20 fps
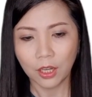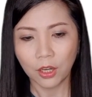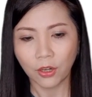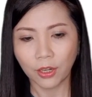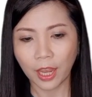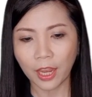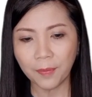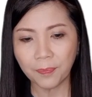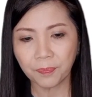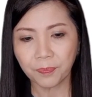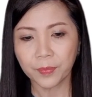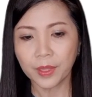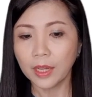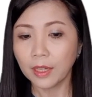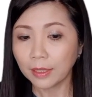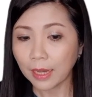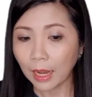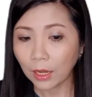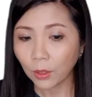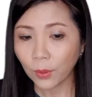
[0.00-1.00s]
Okay,
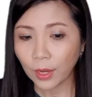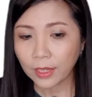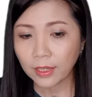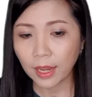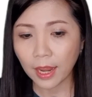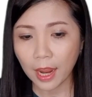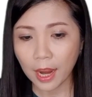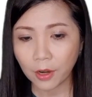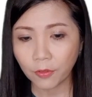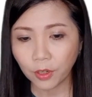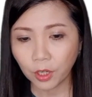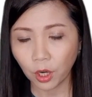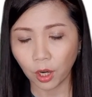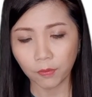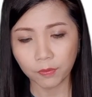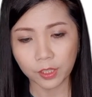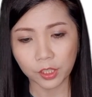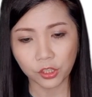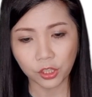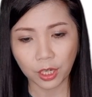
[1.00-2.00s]
calculate the area
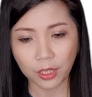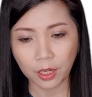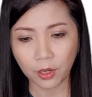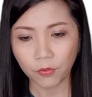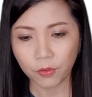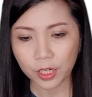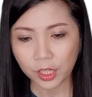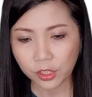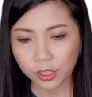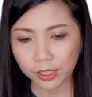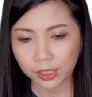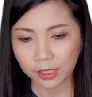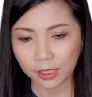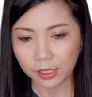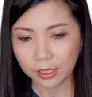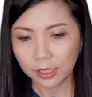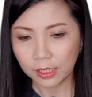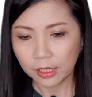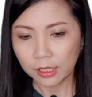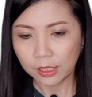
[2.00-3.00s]
of the shaded region.
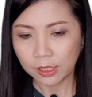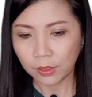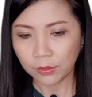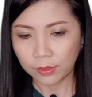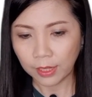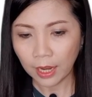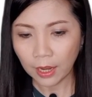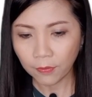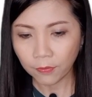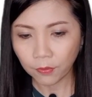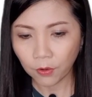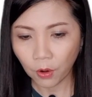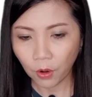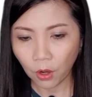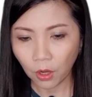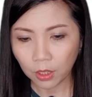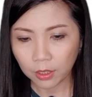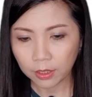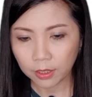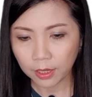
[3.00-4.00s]
So
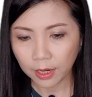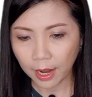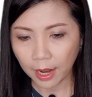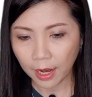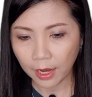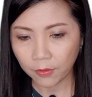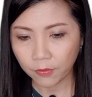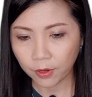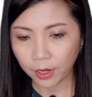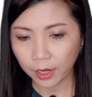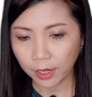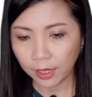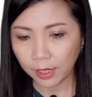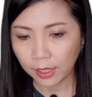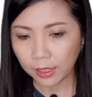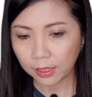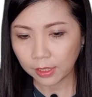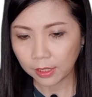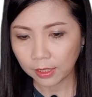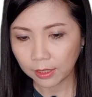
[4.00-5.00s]
therefore, the area,